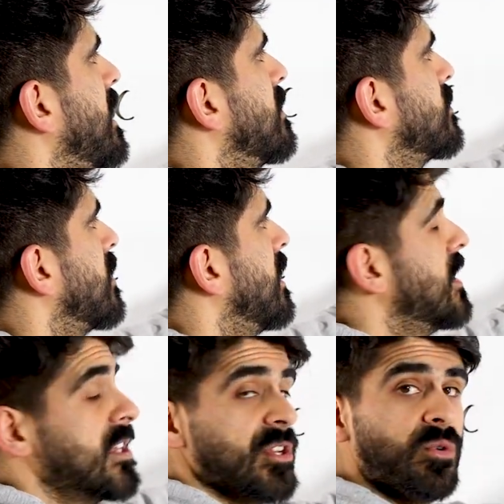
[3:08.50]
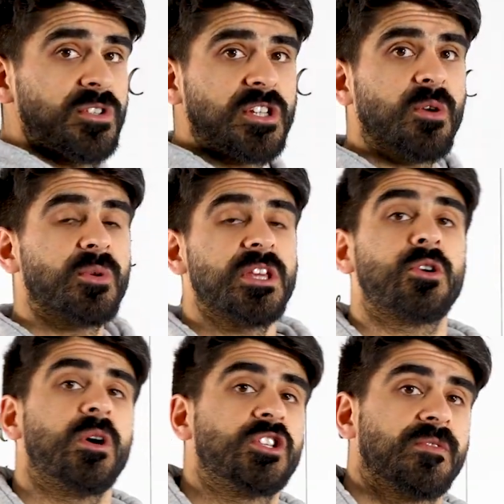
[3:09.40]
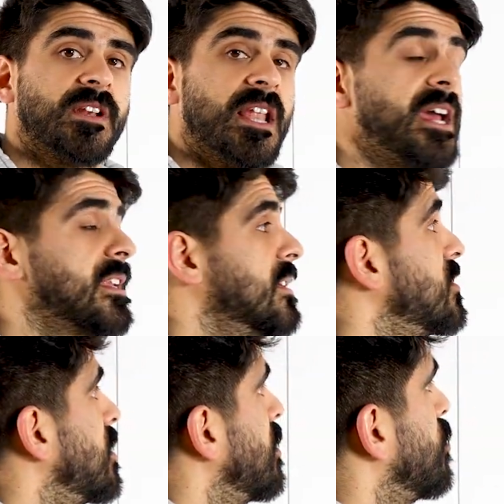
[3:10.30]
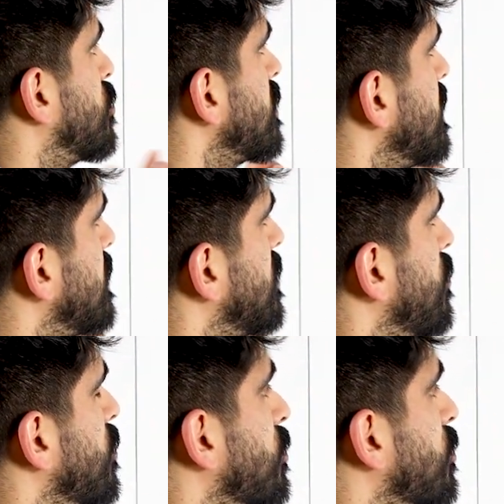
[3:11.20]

A is. In order to know what the equation of a line is, you just need to know the